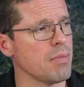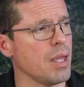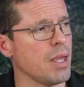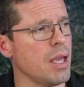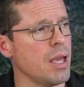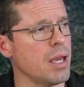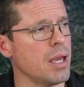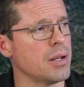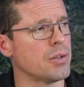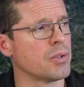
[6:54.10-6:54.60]

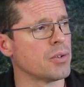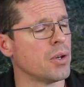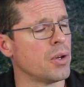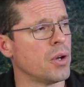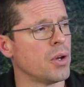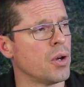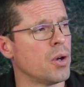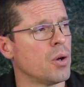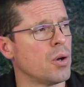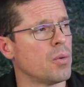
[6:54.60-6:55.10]
And
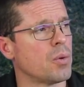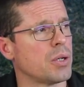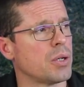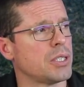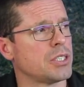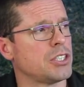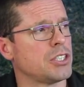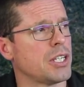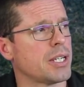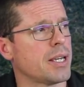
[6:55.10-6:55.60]
we're
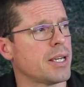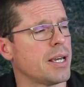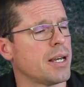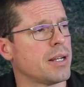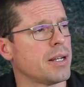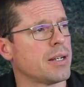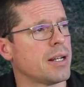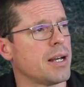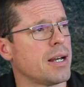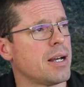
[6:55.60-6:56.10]
going to check
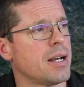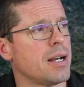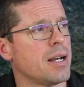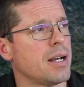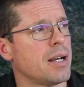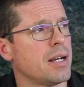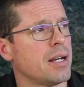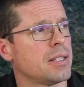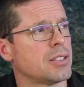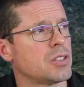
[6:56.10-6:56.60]

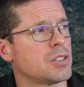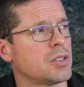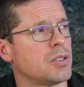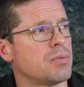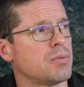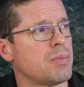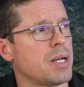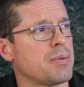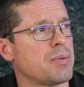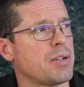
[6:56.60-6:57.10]
out sort
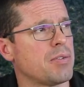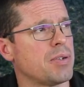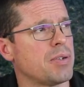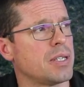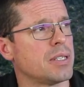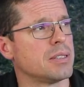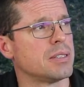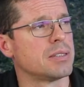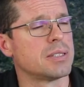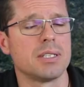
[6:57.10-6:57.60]
of maybe if we
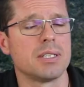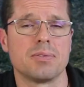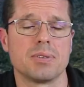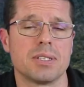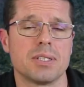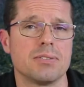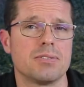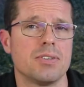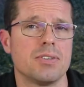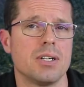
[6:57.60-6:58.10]
can see if we
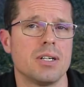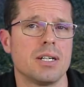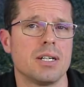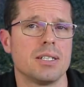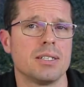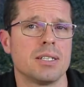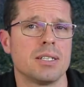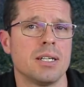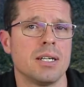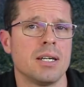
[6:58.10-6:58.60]
can
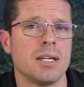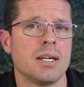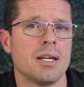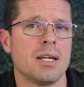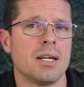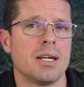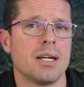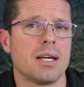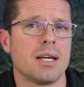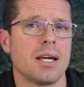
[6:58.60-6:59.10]
find
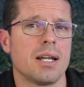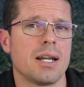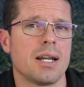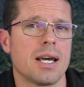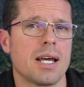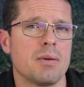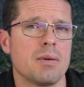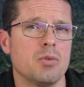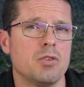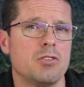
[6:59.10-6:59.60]
an
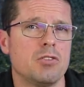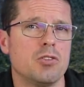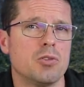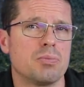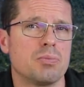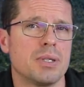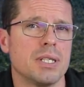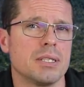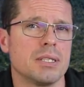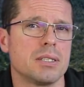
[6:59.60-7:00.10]
animal
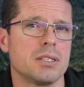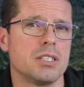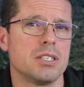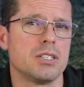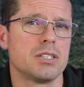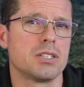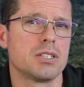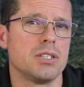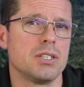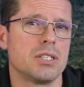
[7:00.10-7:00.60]
footprint,
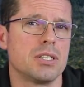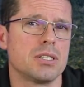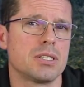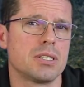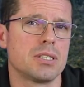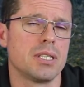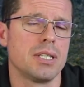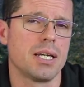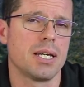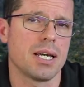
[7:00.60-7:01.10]
and so you can see